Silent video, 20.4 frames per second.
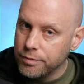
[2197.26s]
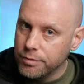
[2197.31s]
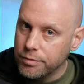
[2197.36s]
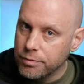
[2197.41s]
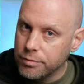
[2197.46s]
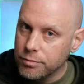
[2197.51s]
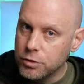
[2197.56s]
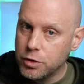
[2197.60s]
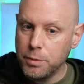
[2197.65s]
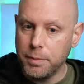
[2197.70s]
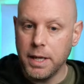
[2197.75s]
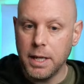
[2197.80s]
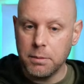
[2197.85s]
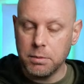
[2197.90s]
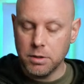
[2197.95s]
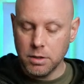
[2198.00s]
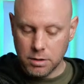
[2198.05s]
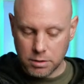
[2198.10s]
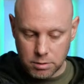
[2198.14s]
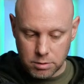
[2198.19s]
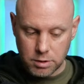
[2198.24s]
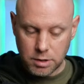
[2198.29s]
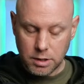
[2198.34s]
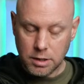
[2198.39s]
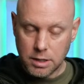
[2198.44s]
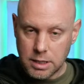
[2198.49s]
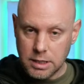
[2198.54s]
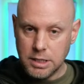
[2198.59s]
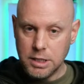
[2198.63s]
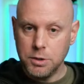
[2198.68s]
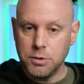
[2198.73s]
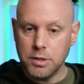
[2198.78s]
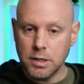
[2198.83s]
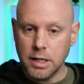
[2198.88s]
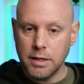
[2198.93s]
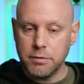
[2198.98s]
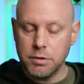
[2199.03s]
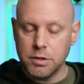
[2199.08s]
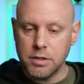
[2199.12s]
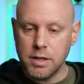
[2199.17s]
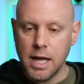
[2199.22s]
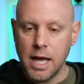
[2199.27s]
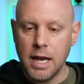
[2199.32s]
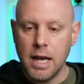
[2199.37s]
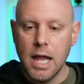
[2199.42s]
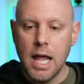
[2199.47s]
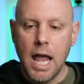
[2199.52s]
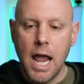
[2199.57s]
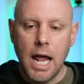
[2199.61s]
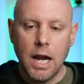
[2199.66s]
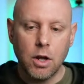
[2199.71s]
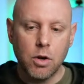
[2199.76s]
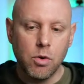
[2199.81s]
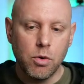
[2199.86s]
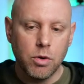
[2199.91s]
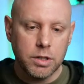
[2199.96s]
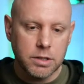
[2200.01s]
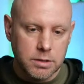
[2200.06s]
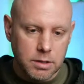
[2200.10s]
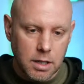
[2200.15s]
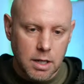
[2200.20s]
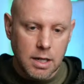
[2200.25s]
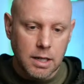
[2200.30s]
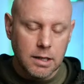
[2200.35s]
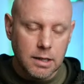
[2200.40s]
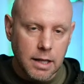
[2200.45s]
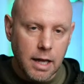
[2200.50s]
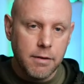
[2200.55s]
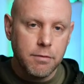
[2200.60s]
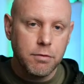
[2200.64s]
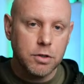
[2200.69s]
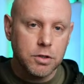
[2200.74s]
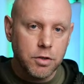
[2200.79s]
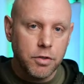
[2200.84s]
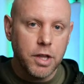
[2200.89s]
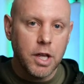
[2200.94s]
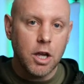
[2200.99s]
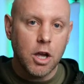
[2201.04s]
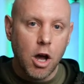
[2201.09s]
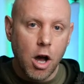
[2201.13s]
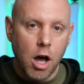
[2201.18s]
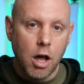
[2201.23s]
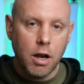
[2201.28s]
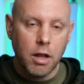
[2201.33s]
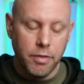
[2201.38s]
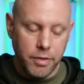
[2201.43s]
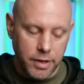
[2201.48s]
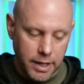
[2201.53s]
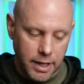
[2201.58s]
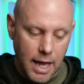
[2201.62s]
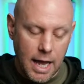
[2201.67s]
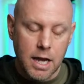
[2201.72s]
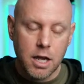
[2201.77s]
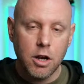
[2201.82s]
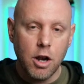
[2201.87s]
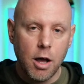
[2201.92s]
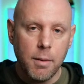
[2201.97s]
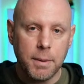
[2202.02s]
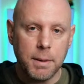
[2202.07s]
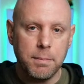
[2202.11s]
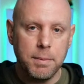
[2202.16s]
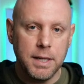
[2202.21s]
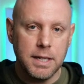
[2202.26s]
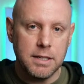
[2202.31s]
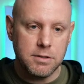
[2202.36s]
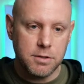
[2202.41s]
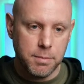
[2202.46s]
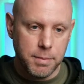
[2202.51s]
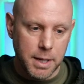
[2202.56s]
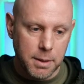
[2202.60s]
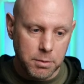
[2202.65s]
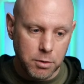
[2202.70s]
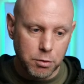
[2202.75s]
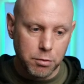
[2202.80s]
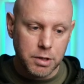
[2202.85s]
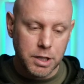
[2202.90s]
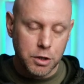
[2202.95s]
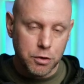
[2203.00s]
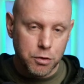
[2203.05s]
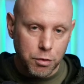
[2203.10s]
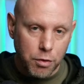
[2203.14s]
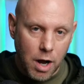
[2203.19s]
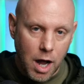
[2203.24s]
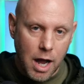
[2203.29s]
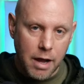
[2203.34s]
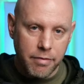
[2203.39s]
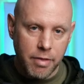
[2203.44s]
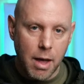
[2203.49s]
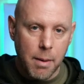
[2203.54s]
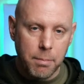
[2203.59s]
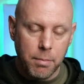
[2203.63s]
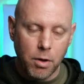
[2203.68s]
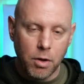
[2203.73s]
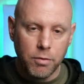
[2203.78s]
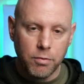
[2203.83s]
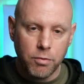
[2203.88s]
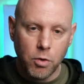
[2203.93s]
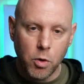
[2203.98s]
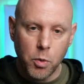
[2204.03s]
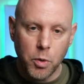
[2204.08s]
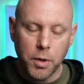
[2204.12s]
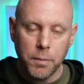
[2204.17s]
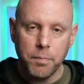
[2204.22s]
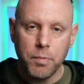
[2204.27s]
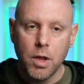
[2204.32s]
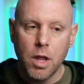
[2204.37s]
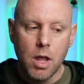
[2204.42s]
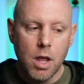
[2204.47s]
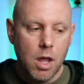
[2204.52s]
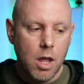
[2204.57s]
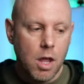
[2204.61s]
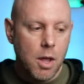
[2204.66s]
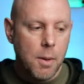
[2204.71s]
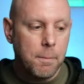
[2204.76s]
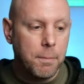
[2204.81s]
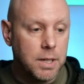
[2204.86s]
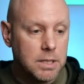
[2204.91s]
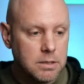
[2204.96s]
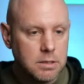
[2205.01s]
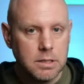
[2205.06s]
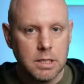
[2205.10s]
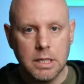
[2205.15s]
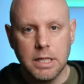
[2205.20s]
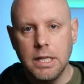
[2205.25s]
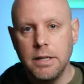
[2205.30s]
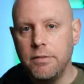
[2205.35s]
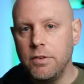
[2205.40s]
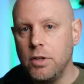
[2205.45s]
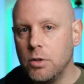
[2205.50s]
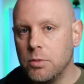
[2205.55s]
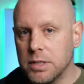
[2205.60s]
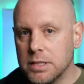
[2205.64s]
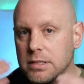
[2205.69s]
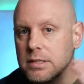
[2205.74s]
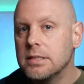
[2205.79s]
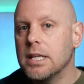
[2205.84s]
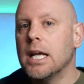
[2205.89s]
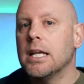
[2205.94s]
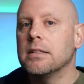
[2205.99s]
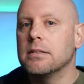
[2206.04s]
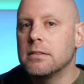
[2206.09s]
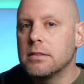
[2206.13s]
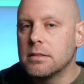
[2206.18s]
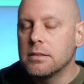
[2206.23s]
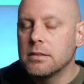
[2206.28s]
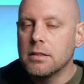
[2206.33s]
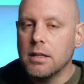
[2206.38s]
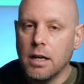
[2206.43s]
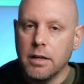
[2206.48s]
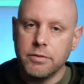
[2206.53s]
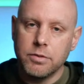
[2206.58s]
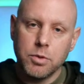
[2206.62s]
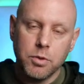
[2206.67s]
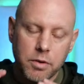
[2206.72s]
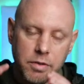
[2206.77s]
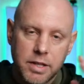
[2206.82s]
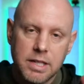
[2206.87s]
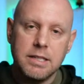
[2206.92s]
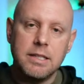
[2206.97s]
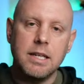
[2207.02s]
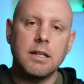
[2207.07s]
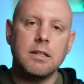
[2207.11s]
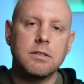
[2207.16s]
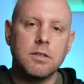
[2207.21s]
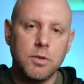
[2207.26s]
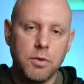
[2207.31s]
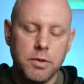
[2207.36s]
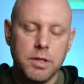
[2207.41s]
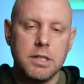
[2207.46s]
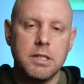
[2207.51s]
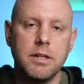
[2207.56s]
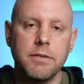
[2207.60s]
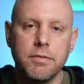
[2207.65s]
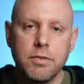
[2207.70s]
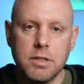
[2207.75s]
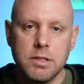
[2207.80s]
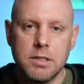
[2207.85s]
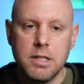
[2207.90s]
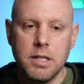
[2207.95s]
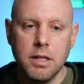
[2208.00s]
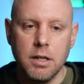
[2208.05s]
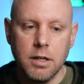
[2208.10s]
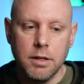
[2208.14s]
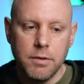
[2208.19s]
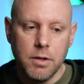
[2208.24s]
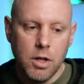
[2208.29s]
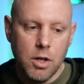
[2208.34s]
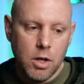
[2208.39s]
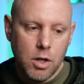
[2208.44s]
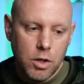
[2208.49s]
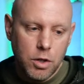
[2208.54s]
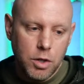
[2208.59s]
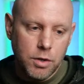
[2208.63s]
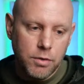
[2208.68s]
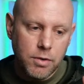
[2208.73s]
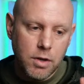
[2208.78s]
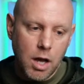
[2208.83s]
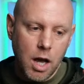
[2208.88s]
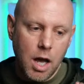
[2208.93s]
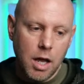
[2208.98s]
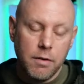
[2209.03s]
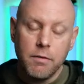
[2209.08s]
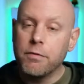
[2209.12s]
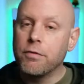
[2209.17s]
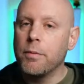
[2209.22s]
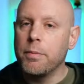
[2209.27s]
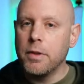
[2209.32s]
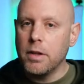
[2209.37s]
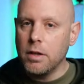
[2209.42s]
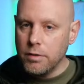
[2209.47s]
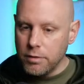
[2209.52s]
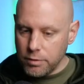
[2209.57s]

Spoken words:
to be able to continue to leverage that, and of course leverage the economic piece to be able to really drive that ball forward. But to give you a sense of sort of the delta or the difference here, you've got from the